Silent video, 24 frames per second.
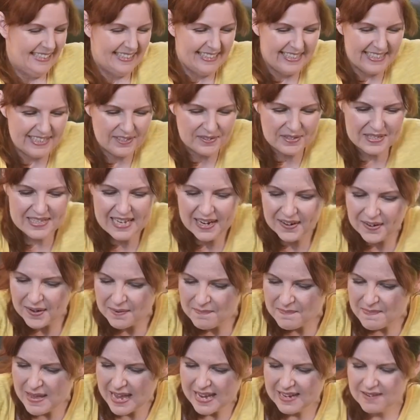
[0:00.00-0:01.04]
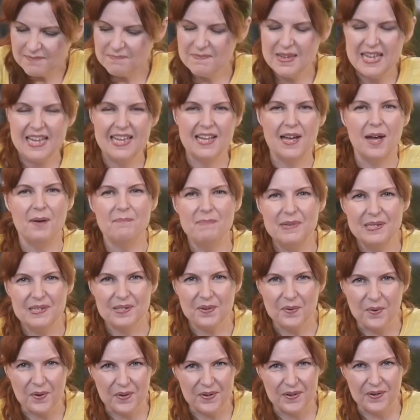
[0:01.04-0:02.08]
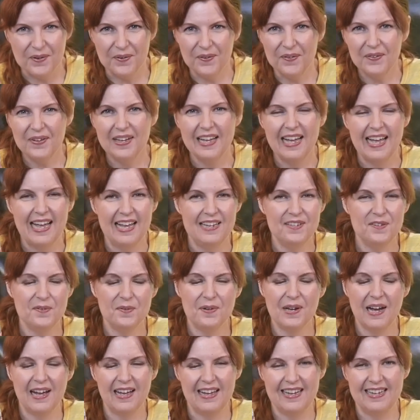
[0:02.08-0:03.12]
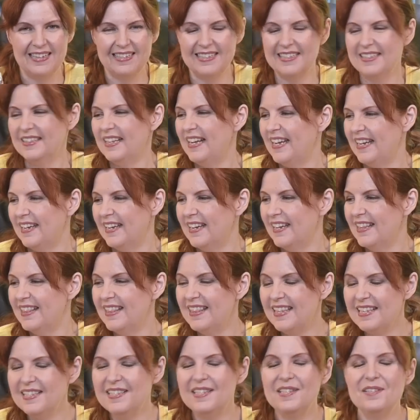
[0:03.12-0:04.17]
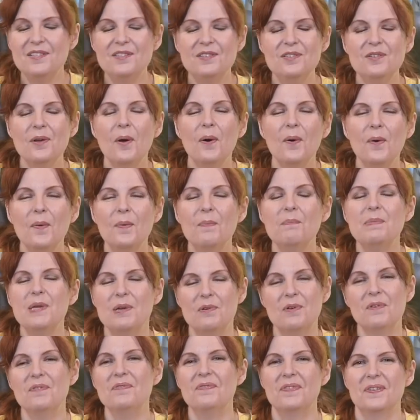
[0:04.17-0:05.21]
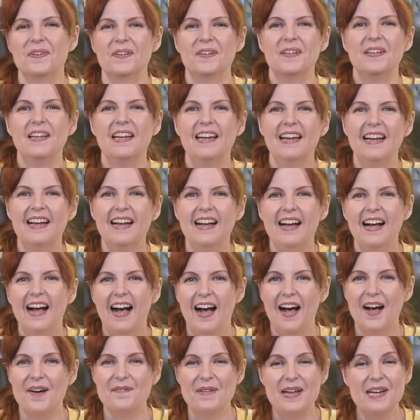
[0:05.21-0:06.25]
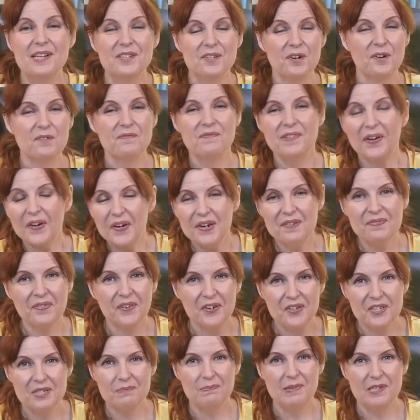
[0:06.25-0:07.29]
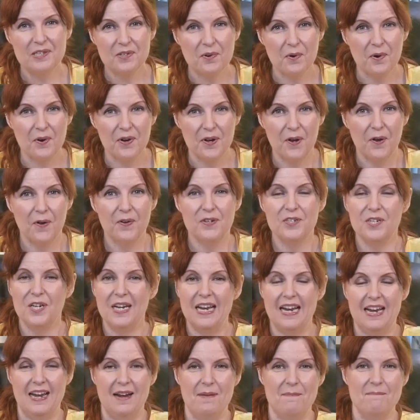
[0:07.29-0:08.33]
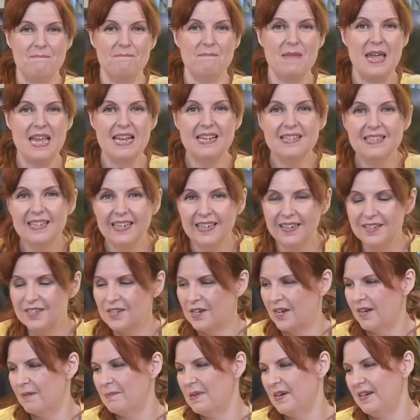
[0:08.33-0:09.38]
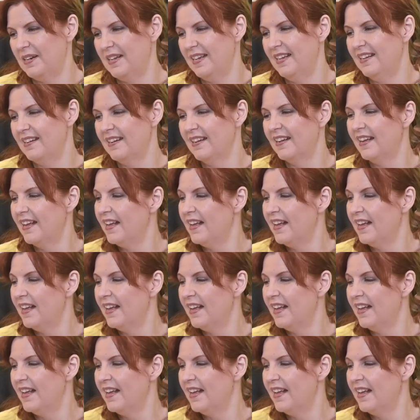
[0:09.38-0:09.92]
So Sarah made me a biscornu, and you guys, like, this is so beautiful. And it's her very first biscornu. She did an amazing job on it,